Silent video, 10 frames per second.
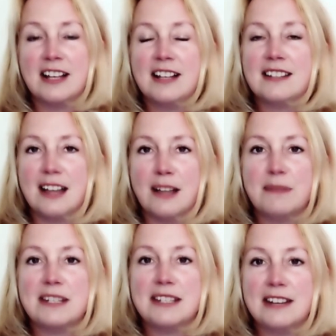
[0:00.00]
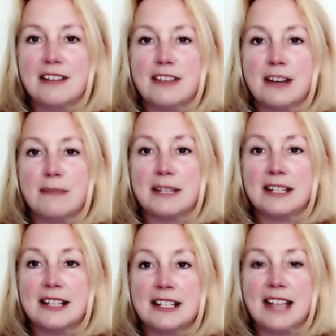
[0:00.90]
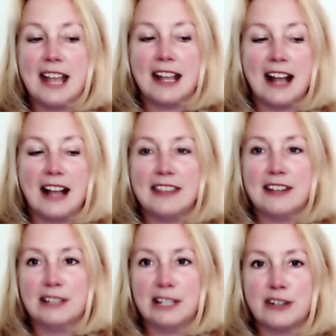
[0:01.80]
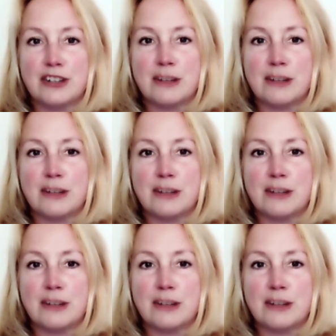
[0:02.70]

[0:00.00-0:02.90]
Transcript: to help steer their business and guide their leadership